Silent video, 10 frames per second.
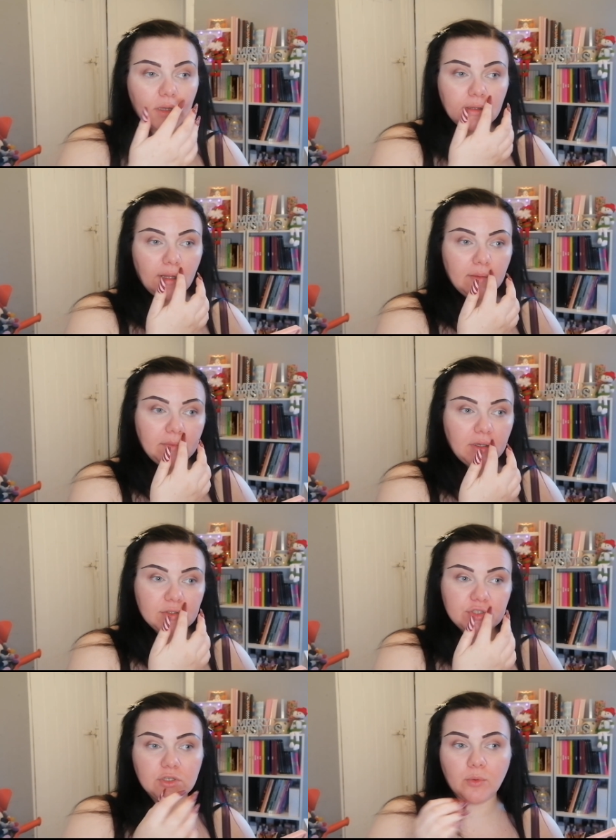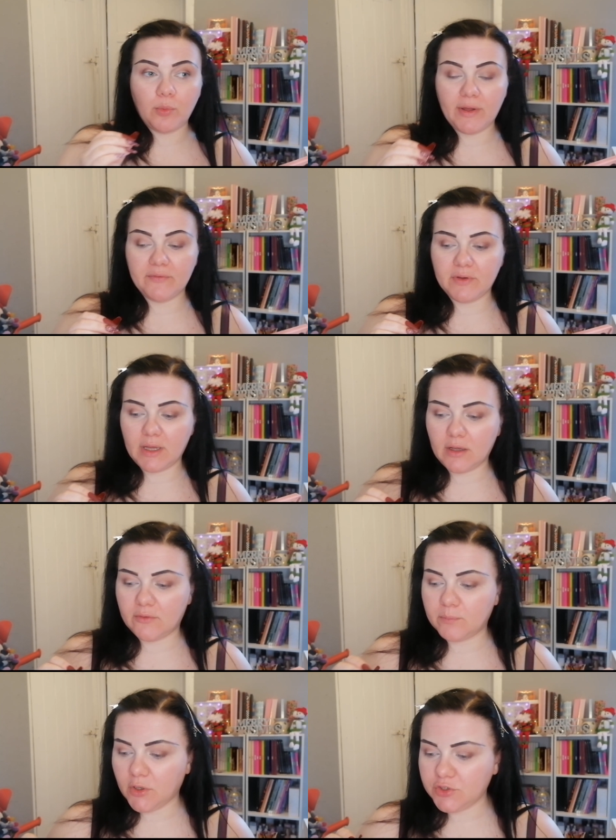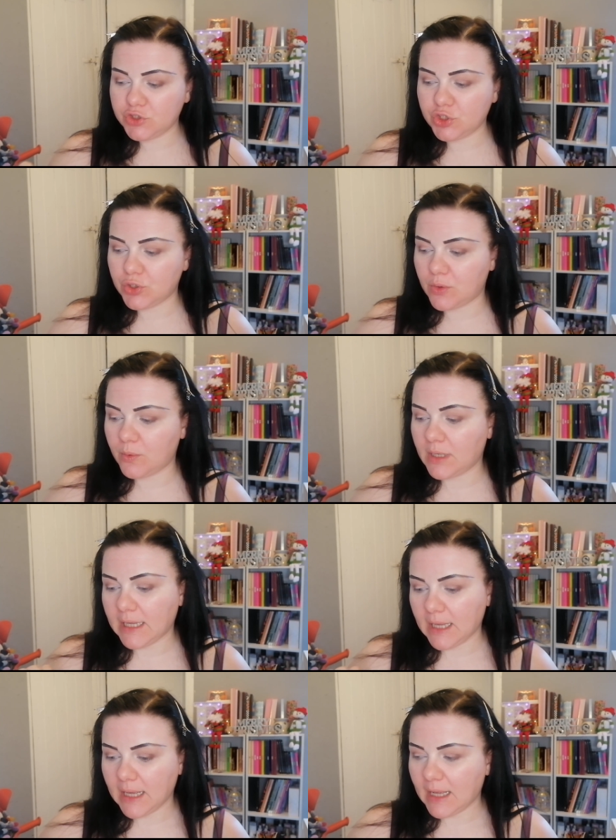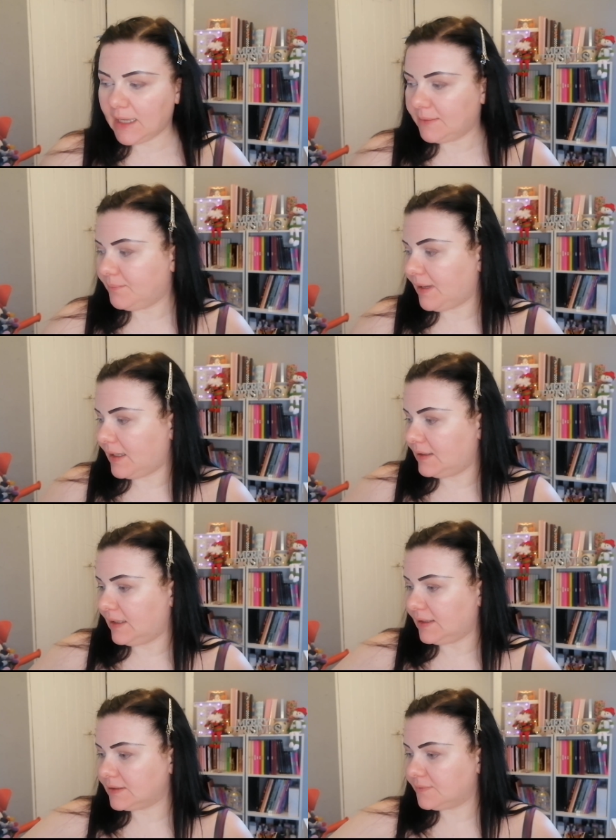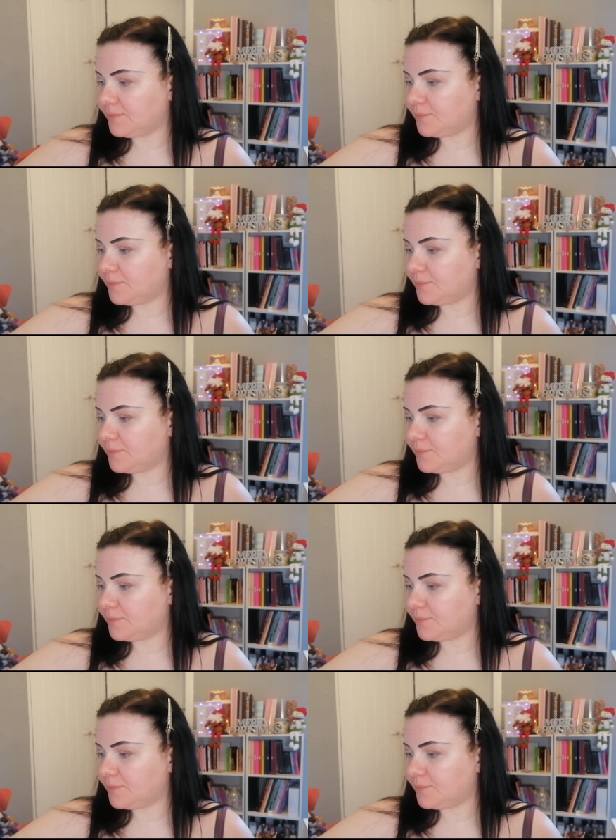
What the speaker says: Now I'm not sure whether I might do a matte lid.